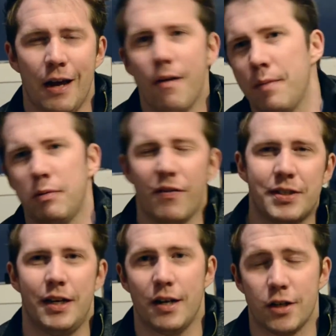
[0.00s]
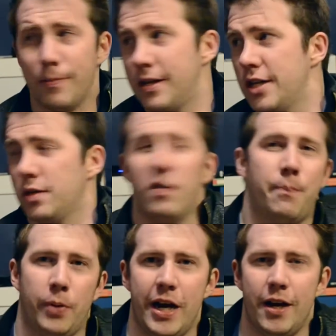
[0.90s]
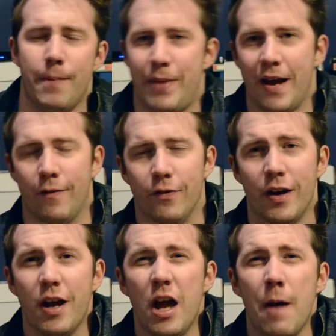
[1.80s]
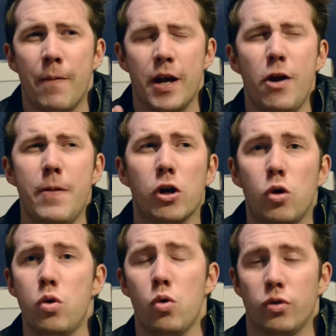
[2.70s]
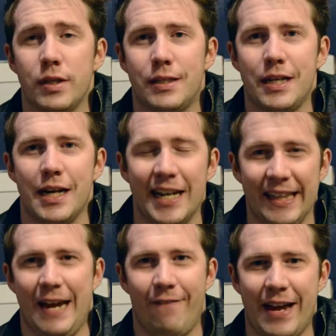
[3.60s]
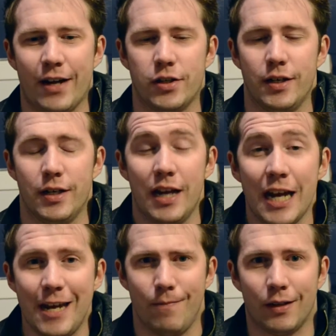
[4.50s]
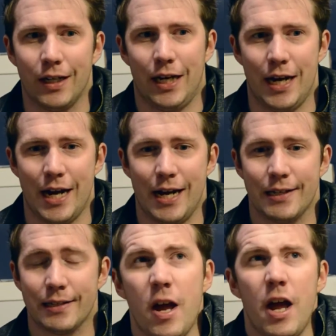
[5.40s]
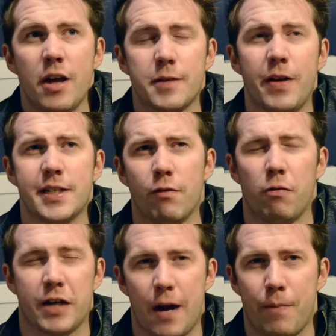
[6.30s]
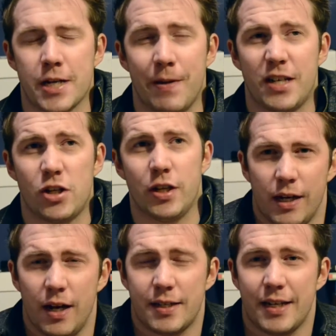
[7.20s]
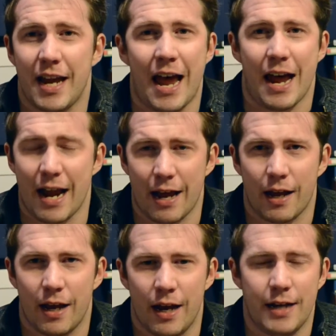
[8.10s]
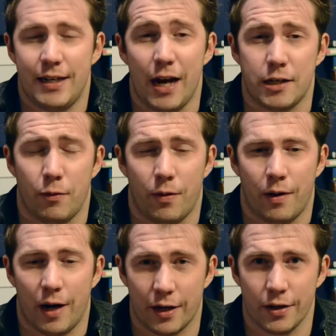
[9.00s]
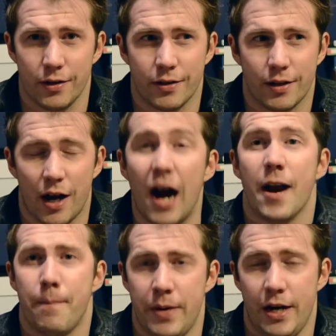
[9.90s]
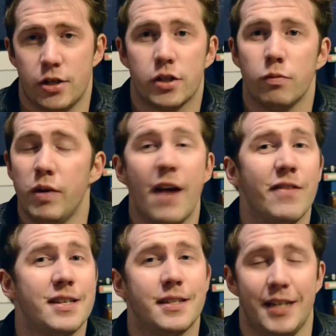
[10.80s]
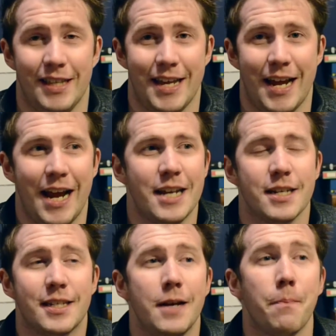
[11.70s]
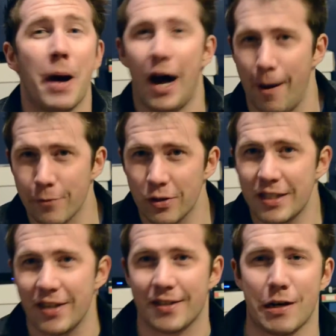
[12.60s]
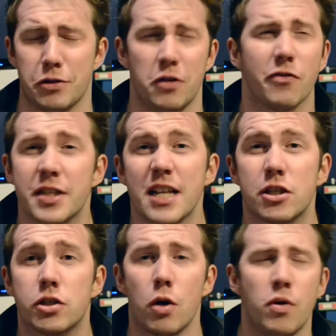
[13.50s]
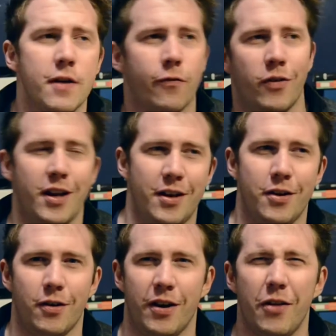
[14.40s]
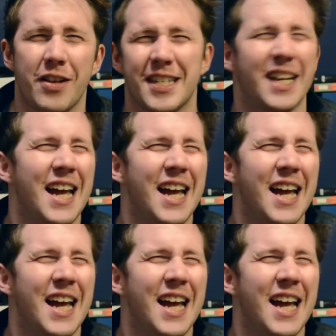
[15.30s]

I mean, we've seen interpretations, we've played it on Battlefront, but it'd be cool to see it in live action. Him kicking ass. Some things that were kind of brought to my attention, like, we didn't see AT-AT and AT-AT walkers on a beach. We haven't seen that. And just seeing palm trees in the Star Wars universe, that's so different and new. I know that's like